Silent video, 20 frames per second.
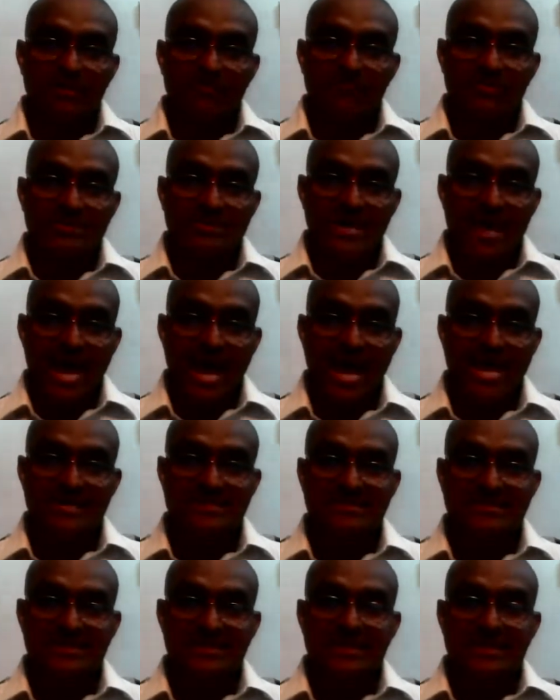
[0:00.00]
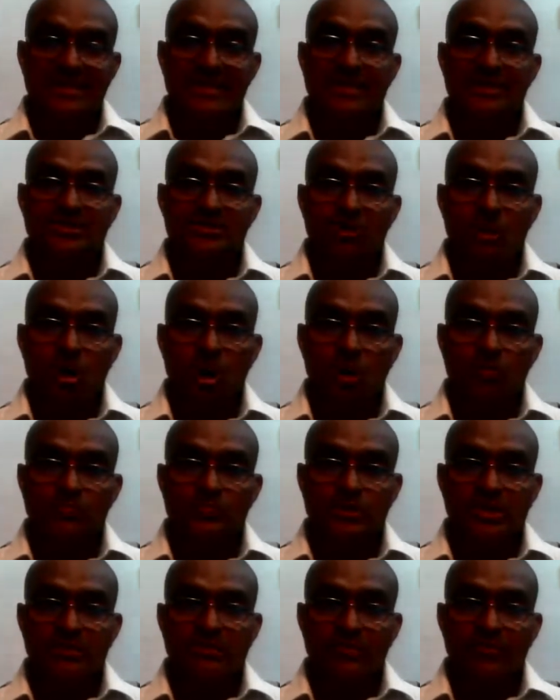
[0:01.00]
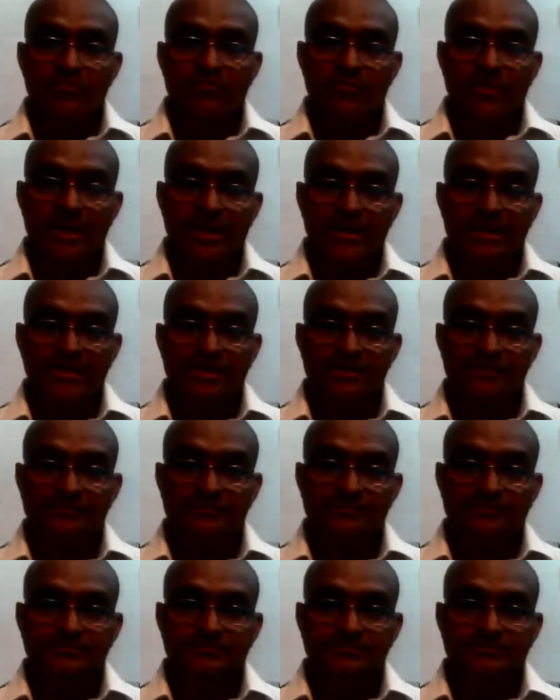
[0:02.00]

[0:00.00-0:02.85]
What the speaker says: which has its object of gain,